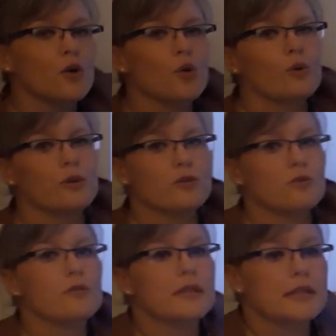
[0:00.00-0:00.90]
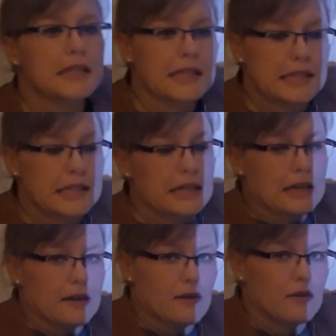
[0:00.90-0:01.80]
or to
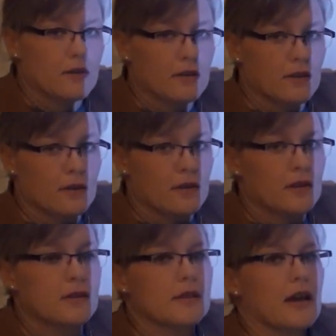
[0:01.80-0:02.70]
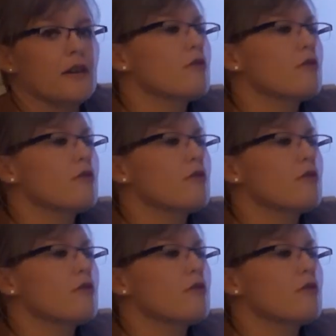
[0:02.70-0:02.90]
60? Take